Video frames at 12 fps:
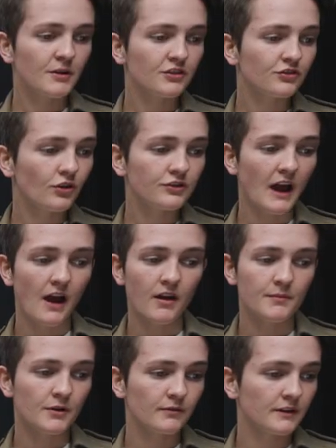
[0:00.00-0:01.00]
I'm gonna scroll
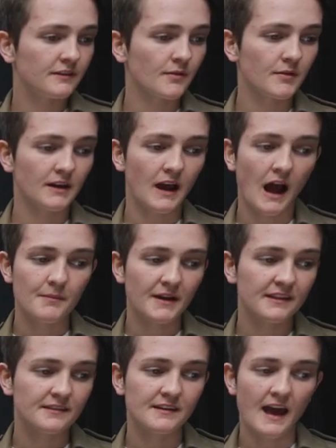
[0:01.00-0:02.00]
down, I'm gonna read some of the
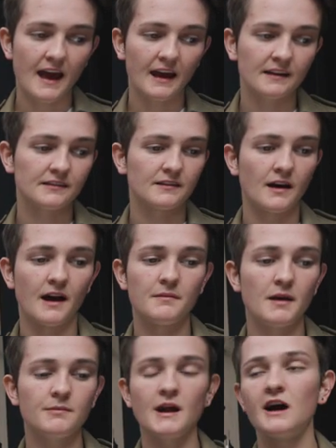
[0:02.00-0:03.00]
comments next. Uh,
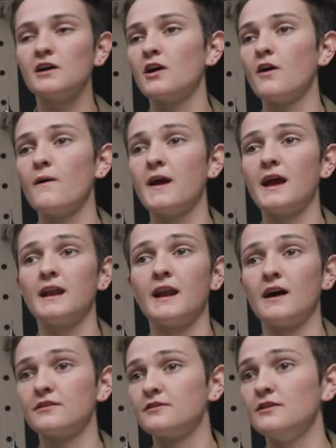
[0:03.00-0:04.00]
maybe I'll go in
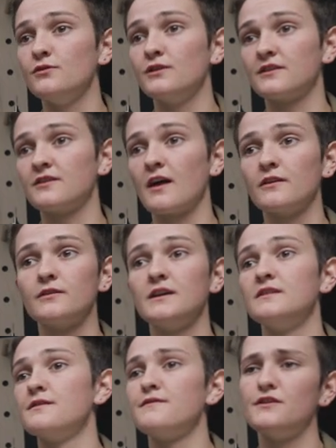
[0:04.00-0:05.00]
and I'll see who the seller
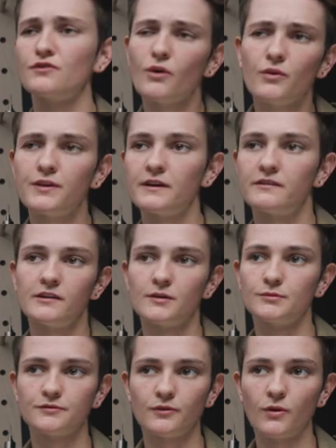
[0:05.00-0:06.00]
is, if he sold things
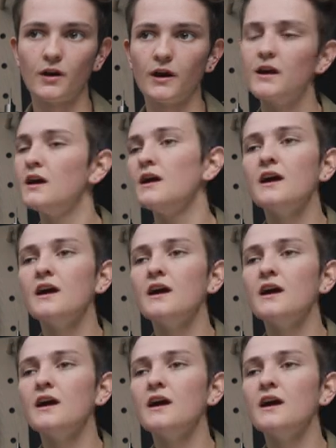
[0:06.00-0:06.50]
here before.